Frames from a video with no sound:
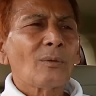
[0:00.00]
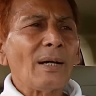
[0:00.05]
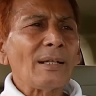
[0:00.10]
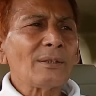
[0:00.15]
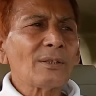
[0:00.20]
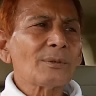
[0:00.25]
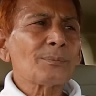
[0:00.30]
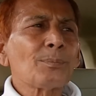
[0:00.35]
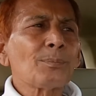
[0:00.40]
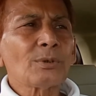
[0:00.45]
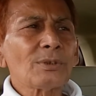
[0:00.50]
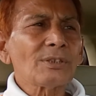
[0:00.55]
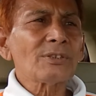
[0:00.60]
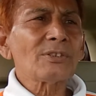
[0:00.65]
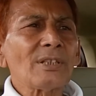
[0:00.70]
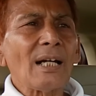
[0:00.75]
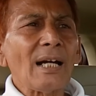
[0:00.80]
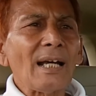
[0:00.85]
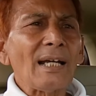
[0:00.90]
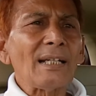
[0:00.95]
medical
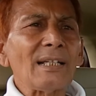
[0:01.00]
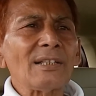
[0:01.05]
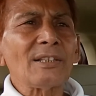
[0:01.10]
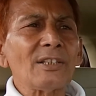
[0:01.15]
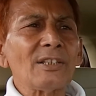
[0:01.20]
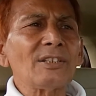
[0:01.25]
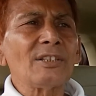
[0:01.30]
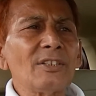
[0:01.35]
sciences or some